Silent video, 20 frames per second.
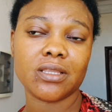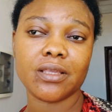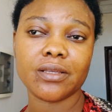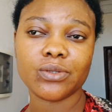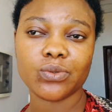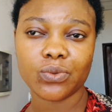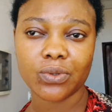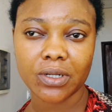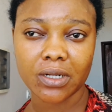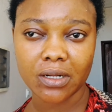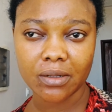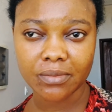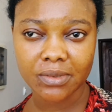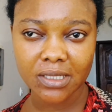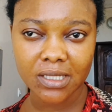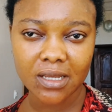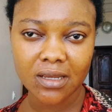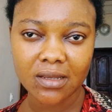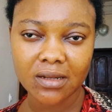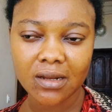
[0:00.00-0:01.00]
this one that I'm
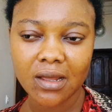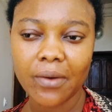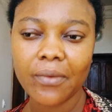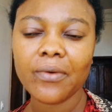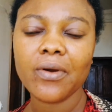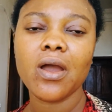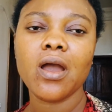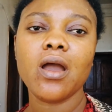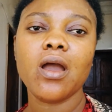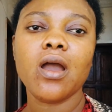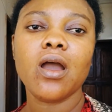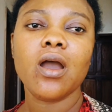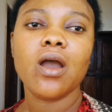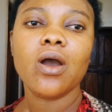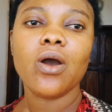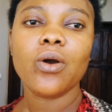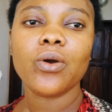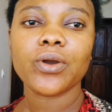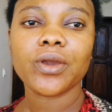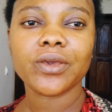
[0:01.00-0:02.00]
saying now.
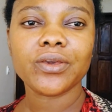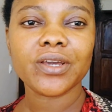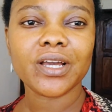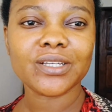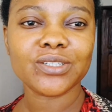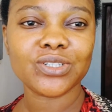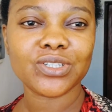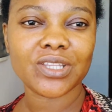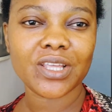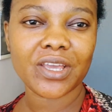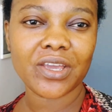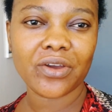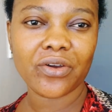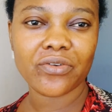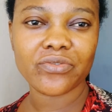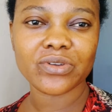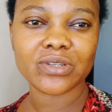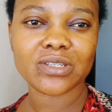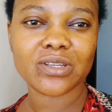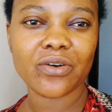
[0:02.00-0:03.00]
Okay, you guys should take care
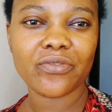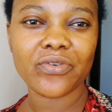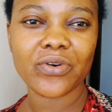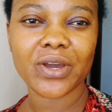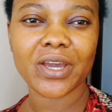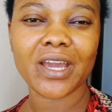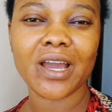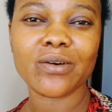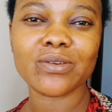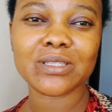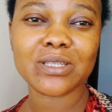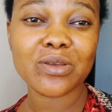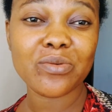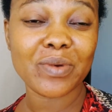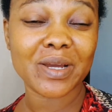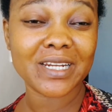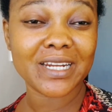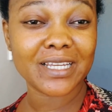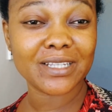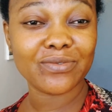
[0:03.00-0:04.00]
of yourself. Okay, I'll see you
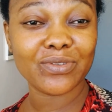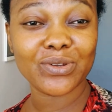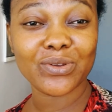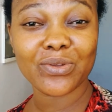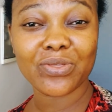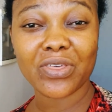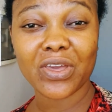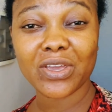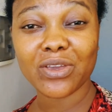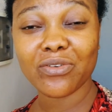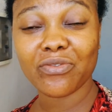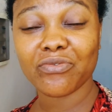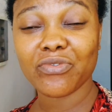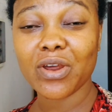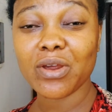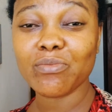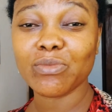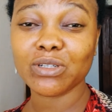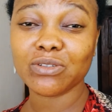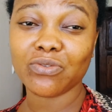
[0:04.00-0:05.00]
in my next video. Thank you
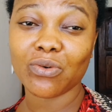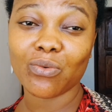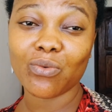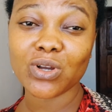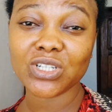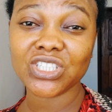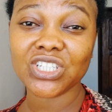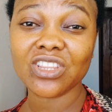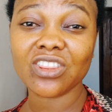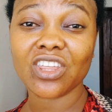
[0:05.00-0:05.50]
very much for watching.